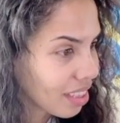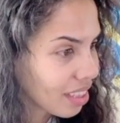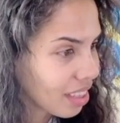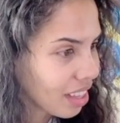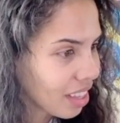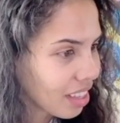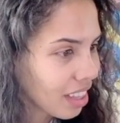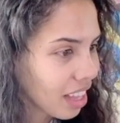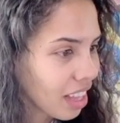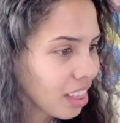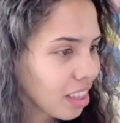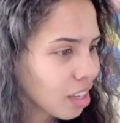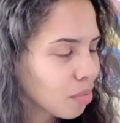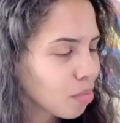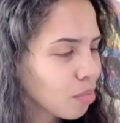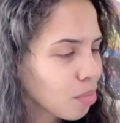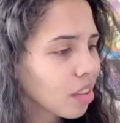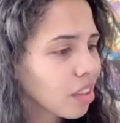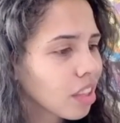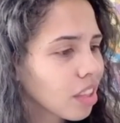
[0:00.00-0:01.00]
They
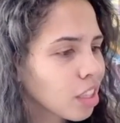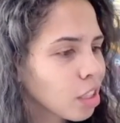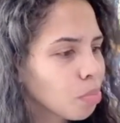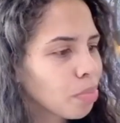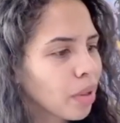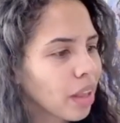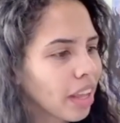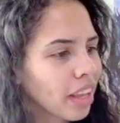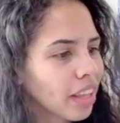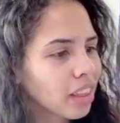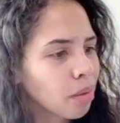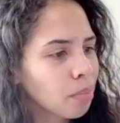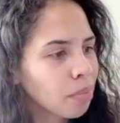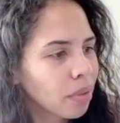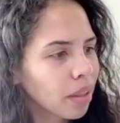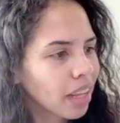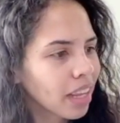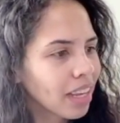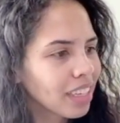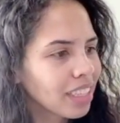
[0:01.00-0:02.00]
look, this plague, the
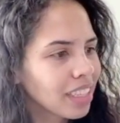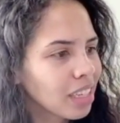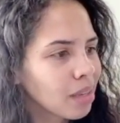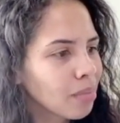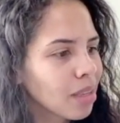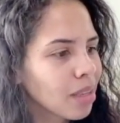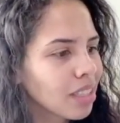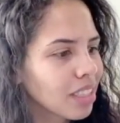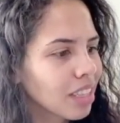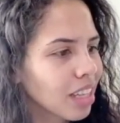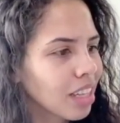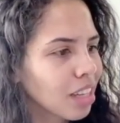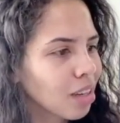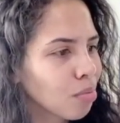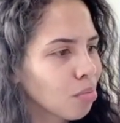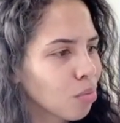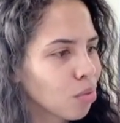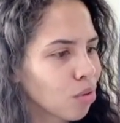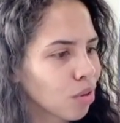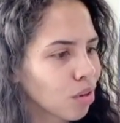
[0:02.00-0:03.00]
plague demons, they look
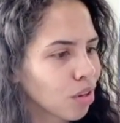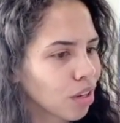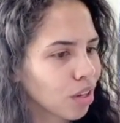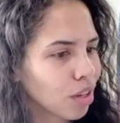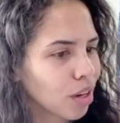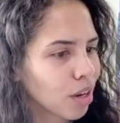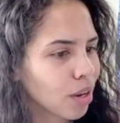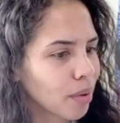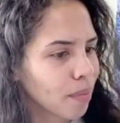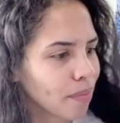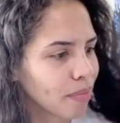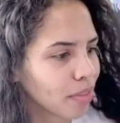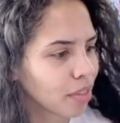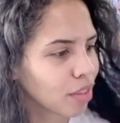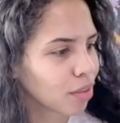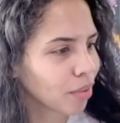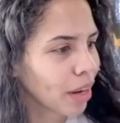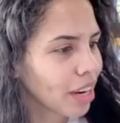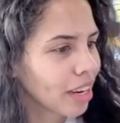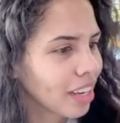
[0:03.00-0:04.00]
more
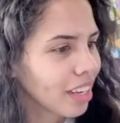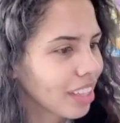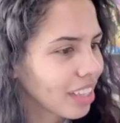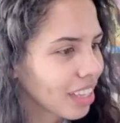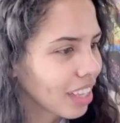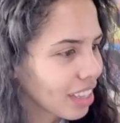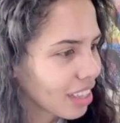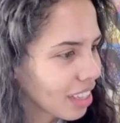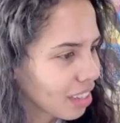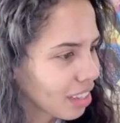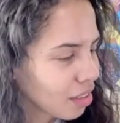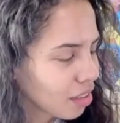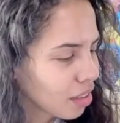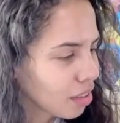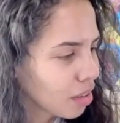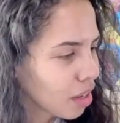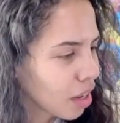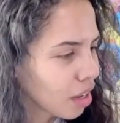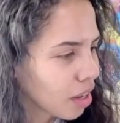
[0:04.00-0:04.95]
threatening than the,